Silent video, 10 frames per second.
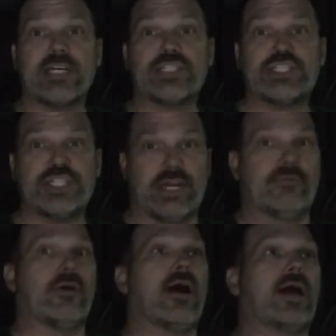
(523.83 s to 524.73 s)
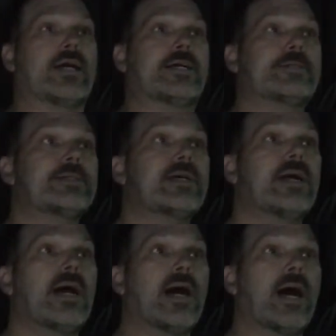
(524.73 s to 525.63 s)
sheetrock.
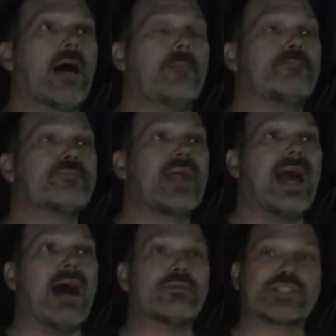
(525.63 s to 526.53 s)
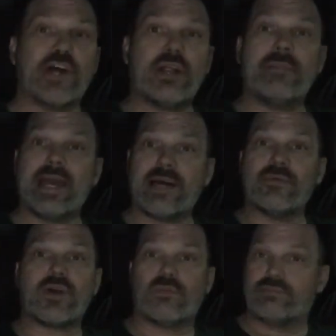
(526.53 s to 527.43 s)
I was going to make
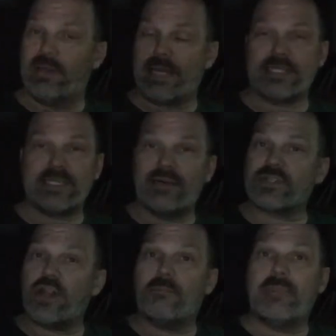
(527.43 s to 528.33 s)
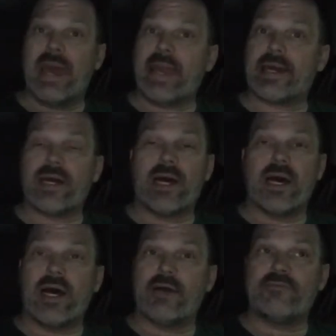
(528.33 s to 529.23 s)
like I said, I was going to make
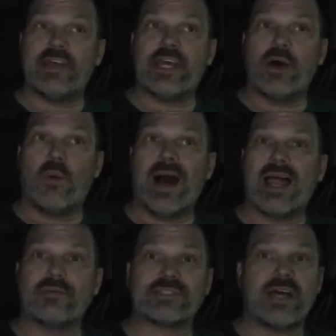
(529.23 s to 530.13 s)
a video while I was